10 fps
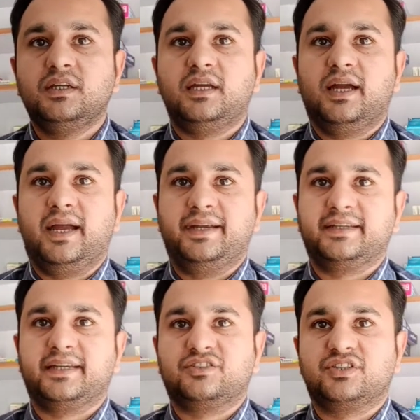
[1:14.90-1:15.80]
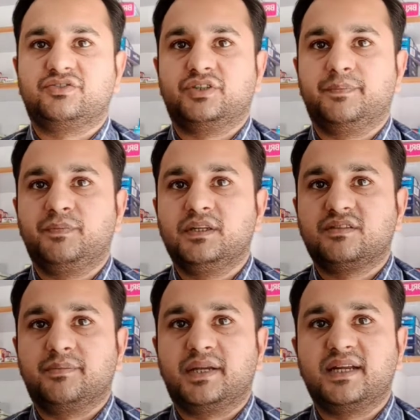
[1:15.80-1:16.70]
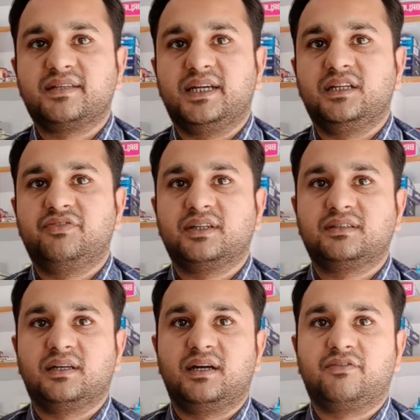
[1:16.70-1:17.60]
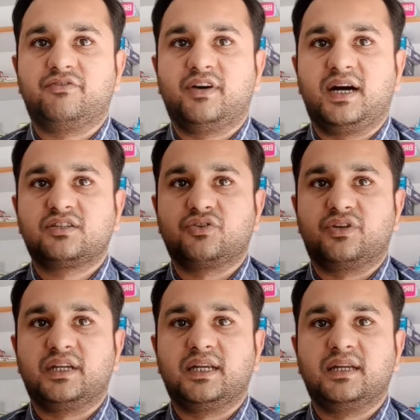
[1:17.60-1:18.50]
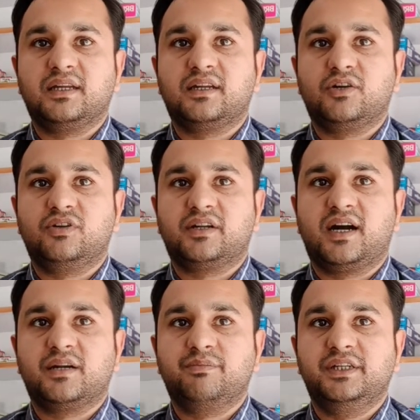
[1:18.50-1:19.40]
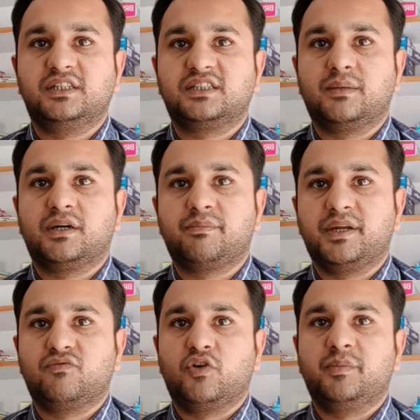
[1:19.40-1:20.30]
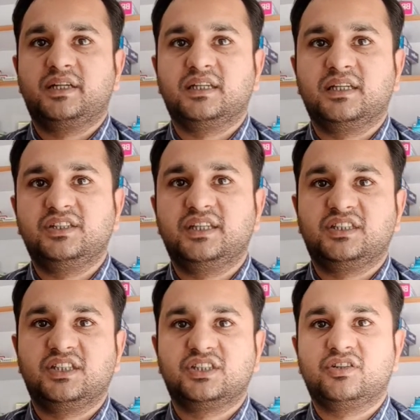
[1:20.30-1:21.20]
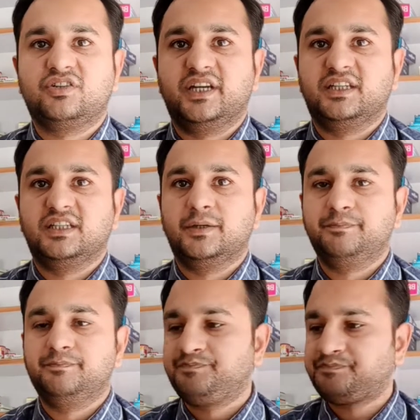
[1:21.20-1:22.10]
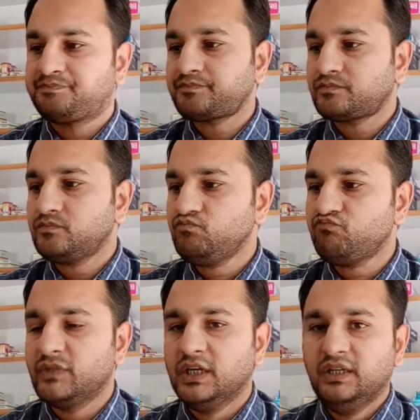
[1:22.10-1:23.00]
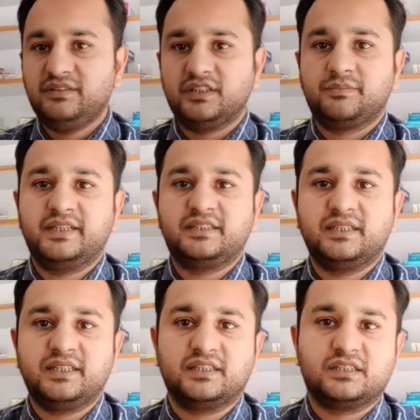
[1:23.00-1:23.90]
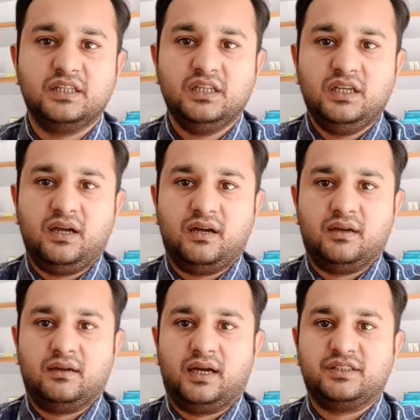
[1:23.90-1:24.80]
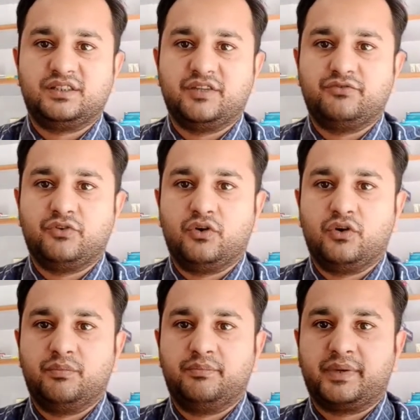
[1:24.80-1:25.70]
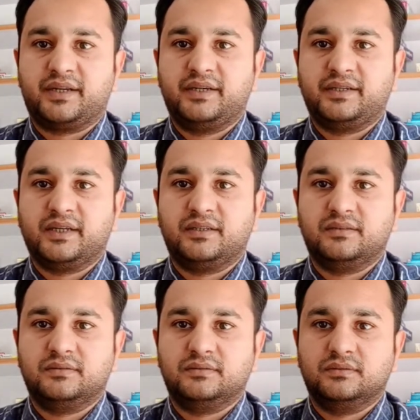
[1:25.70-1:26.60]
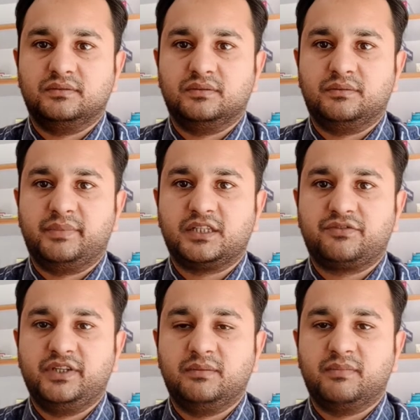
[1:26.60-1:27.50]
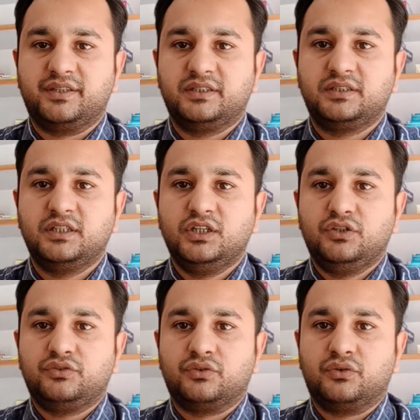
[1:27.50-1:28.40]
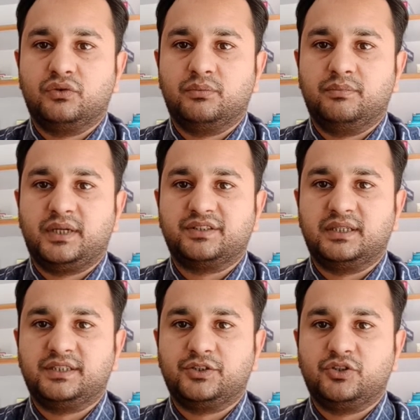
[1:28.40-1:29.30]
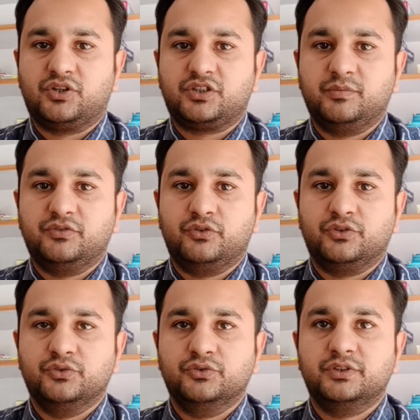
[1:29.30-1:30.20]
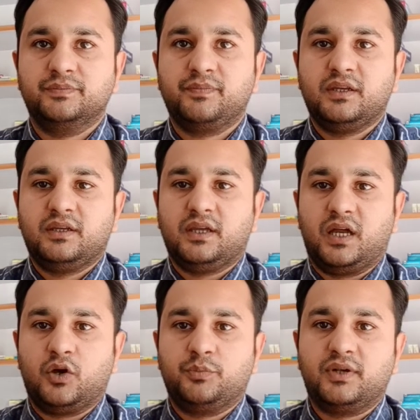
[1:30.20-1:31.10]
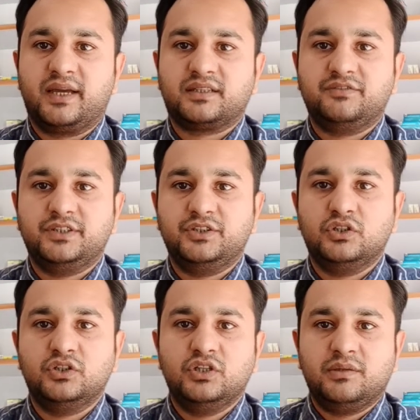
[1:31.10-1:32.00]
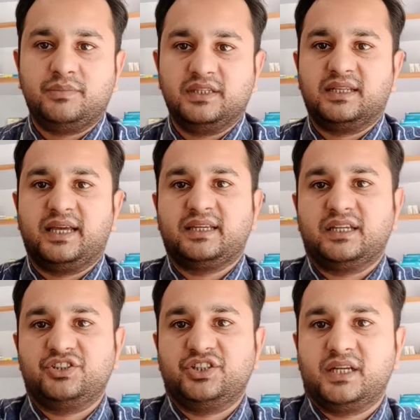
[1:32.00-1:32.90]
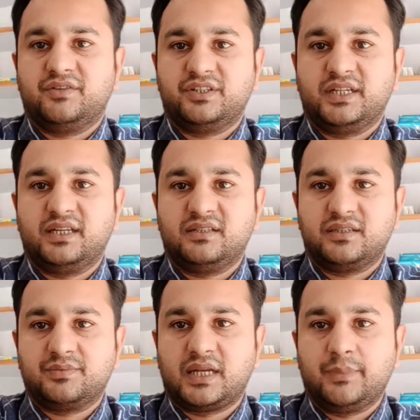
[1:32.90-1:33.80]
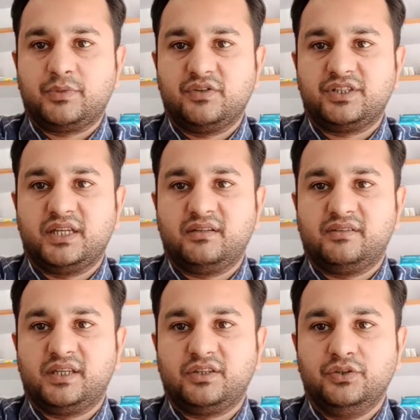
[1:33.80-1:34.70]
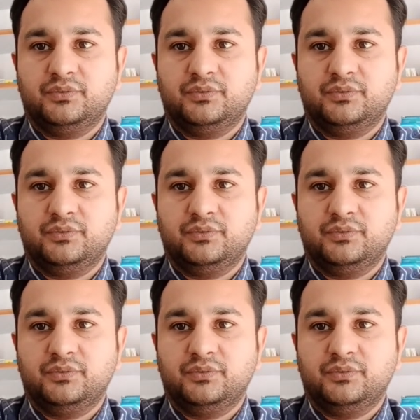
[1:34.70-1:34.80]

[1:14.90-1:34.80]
headache, etc. Some rare side effects are fast or irregular heartbeat, stomach pain, vomiting, indigestion or diarrhea. This medicine is unsafe for pregnant and breastfeeding mothers, so consult your doctor before use. I hope you like the video. Please like and share our channel, subscribe to our channel. Thank you.